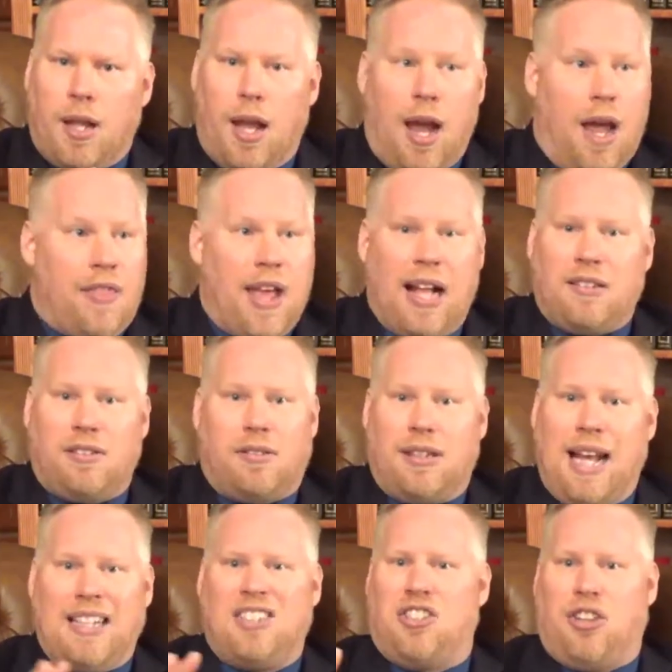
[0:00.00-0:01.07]
And that's
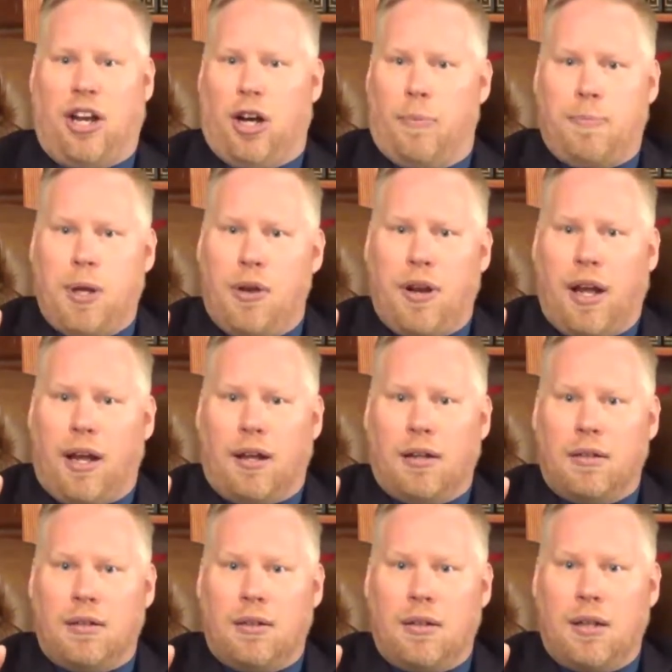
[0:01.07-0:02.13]
therapeutic.
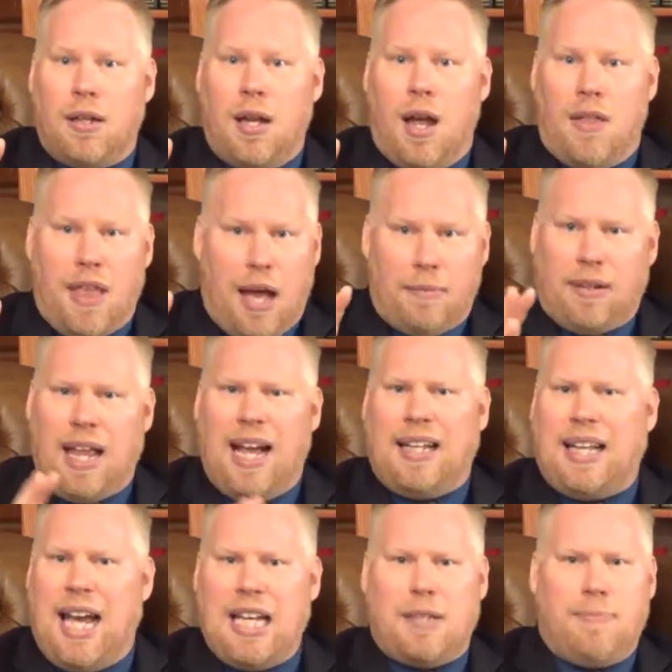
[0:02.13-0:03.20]
That
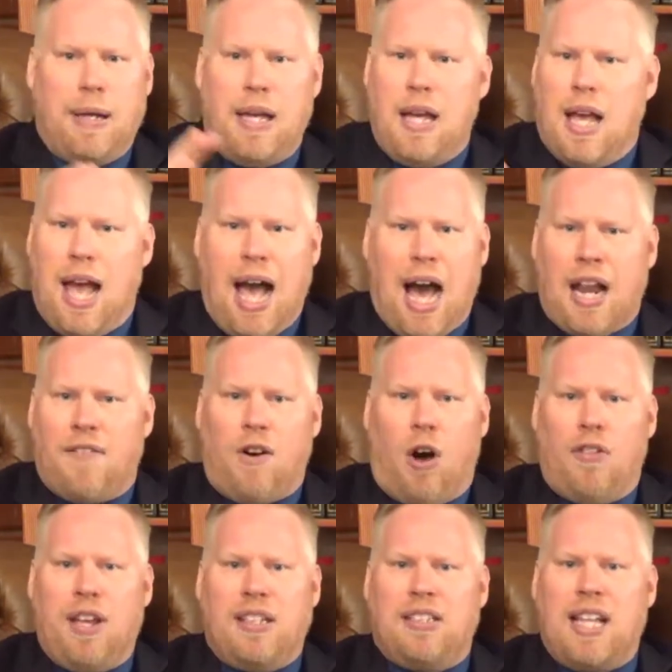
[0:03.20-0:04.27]
takes me out of all
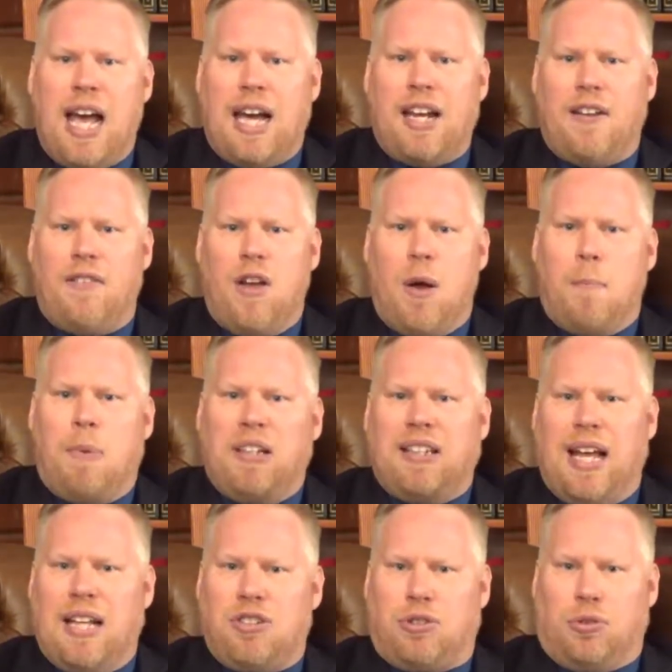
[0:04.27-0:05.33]
these negative
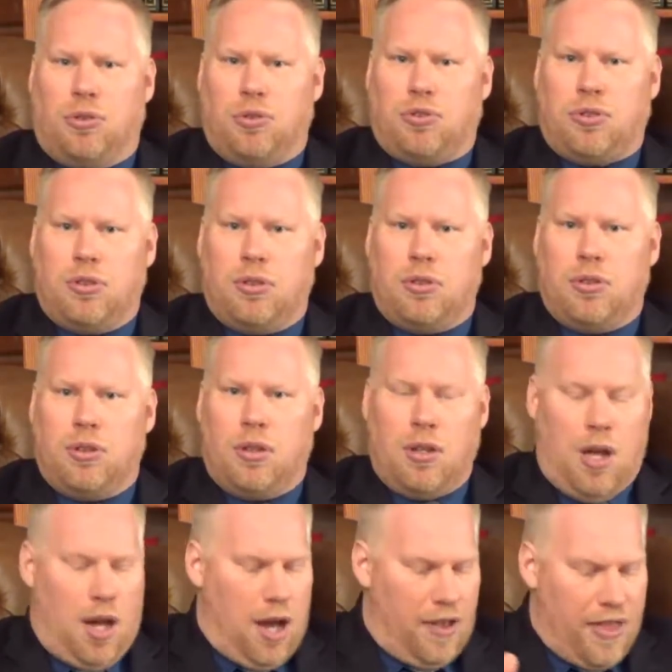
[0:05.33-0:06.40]
potentials.
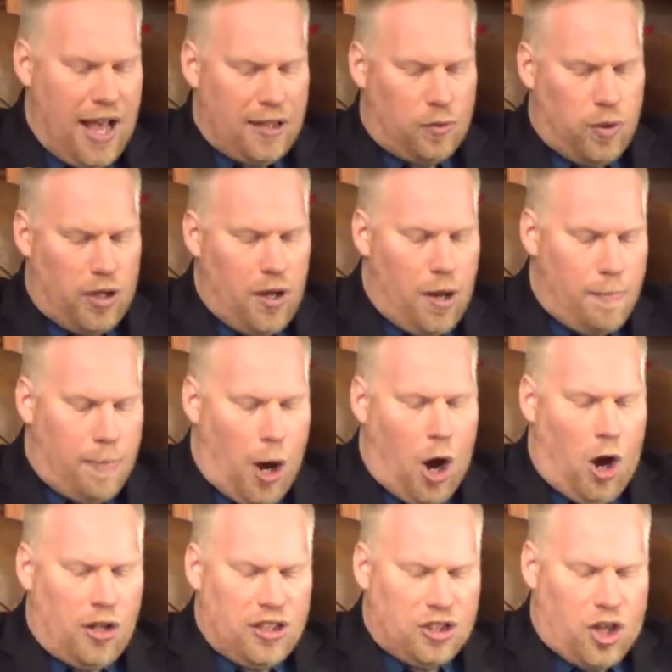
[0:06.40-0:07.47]
And that's what
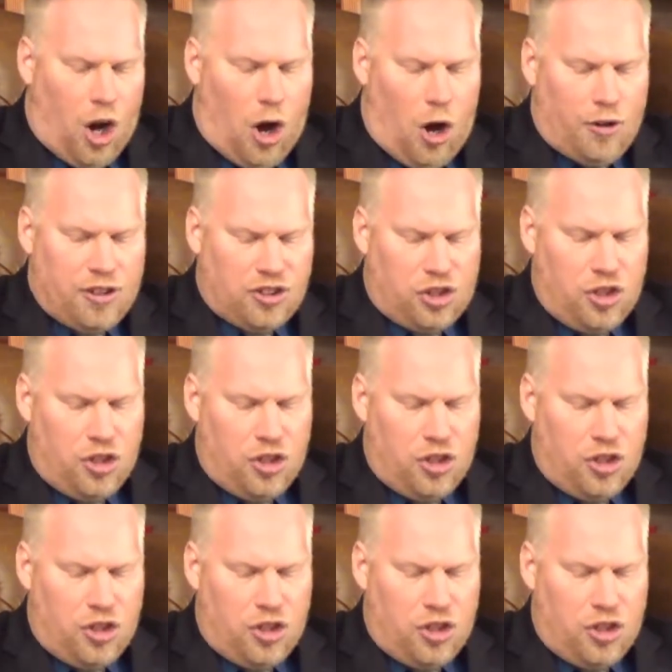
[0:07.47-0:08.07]
Paul has called us to